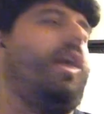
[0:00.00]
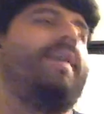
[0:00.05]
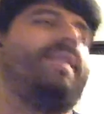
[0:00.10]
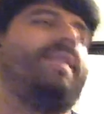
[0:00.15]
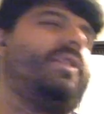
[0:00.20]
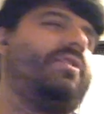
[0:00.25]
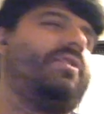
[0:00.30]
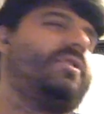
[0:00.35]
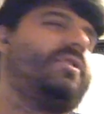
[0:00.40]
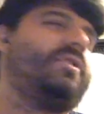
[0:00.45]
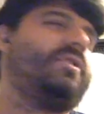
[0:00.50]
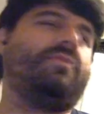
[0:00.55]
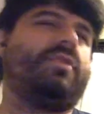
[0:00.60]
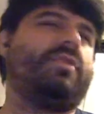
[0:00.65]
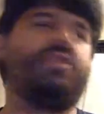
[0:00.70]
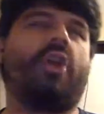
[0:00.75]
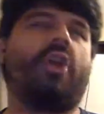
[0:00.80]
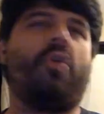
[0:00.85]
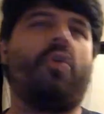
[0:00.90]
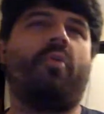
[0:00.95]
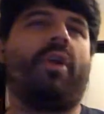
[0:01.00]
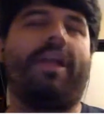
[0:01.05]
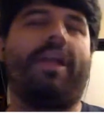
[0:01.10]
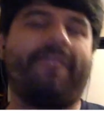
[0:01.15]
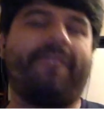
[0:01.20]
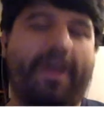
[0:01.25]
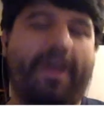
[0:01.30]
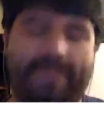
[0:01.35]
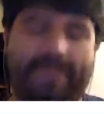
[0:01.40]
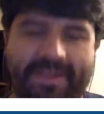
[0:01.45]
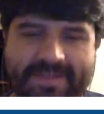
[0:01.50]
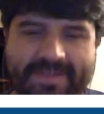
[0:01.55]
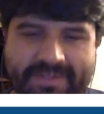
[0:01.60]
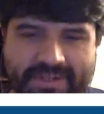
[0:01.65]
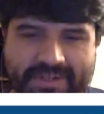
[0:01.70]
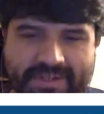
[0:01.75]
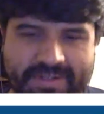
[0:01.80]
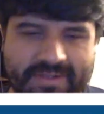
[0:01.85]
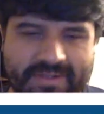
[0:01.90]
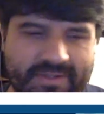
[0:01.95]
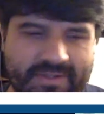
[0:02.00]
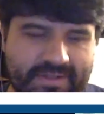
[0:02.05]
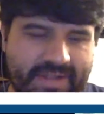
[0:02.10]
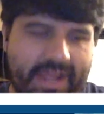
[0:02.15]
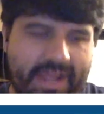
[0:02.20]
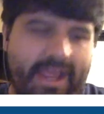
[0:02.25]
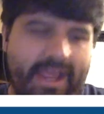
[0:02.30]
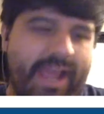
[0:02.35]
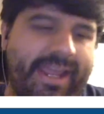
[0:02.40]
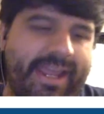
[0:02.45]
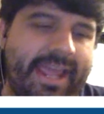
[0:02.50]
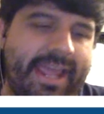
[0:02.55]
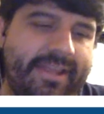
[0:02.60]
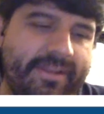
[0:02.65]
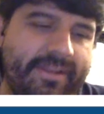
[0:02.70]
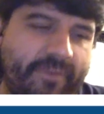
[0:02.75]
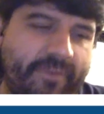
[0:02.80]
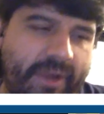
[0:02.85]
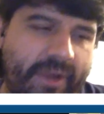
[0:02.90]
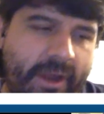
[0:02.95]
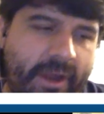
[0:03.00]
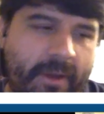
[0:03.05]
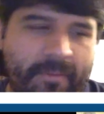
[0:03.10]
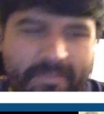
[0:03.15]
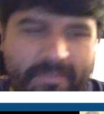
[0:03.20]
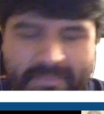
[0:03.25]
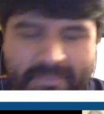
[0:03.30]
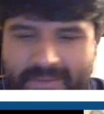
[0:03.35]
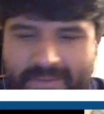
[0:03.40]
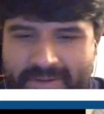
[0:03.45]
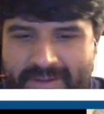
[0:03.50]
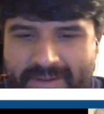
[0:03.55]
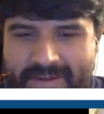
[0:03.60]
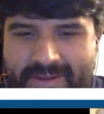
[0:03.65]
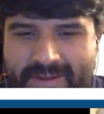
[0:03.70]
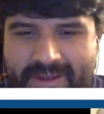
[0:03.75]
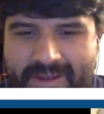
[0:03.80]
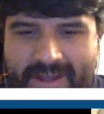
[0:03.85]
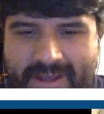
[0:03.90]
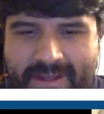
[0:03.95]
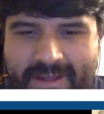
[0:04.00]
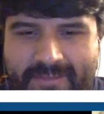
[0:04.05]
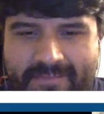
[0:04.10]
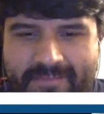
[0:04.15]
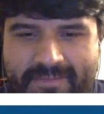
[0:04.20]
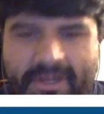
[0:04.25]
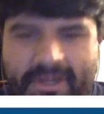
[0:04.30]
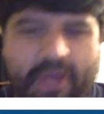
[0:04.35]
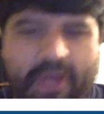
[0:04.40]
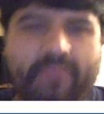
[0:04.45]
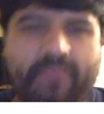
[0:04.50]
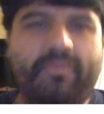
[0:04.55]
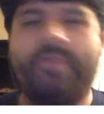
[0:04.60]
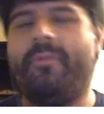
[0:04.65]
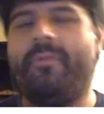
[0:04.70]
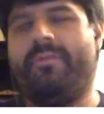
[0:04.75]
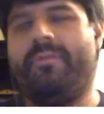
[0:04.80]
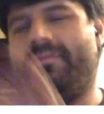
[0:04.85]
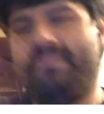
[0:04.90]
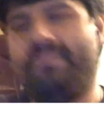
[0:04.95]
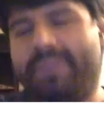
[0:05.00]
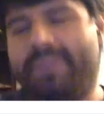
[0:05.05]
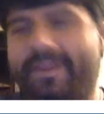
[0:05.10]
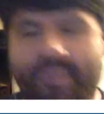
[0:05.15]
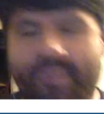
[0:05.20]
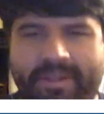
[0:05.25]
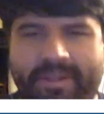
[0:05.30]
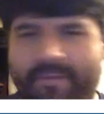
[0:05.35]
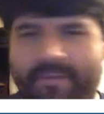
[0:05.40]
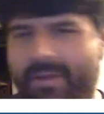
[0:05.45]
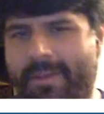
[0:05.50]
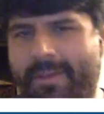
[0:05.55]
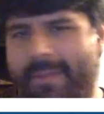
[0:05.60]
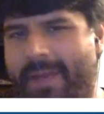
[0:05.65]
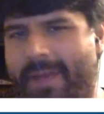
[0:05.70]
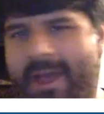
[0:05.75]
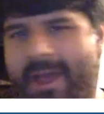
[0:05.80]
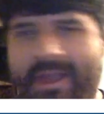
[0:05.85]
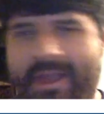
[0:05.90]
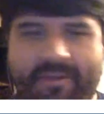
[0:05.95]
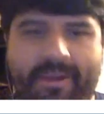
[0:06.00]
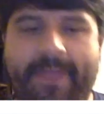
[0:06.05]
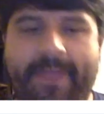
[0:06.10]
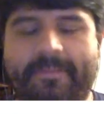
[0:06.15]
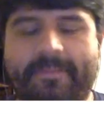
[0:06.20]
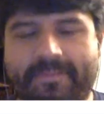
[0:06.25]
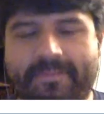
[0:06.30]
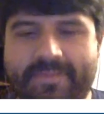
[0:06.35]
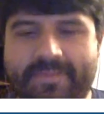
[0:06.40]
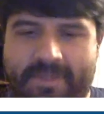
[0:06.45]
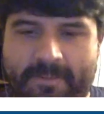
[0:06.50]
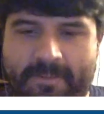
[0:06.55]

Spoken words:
just go, Rook. I've got this. I can't leave her here. We never leave anybody behind, right? So.